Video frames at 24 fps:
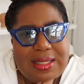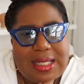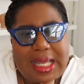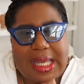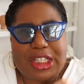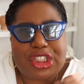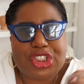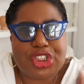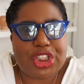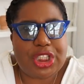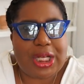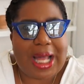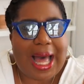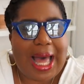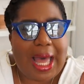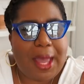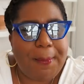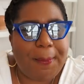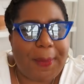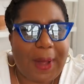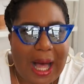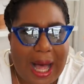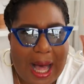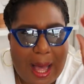Like, should
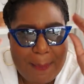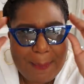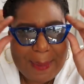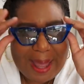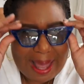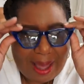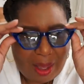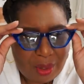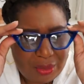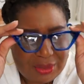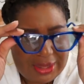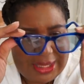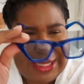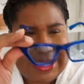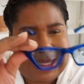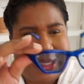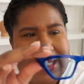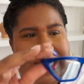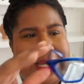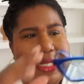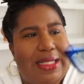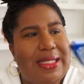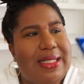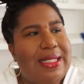I pop out these
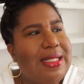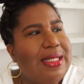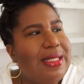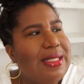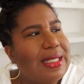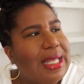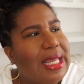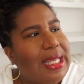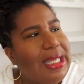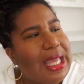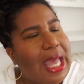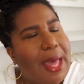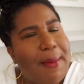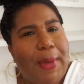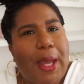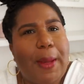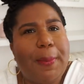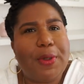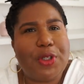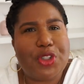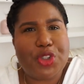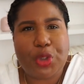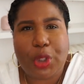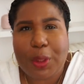lenses and get my
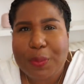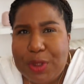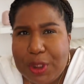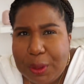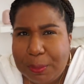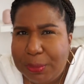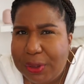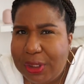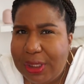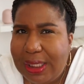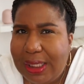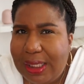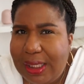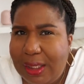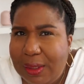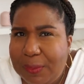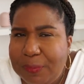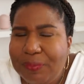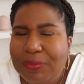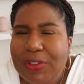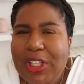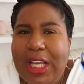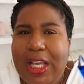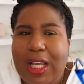prescription put in?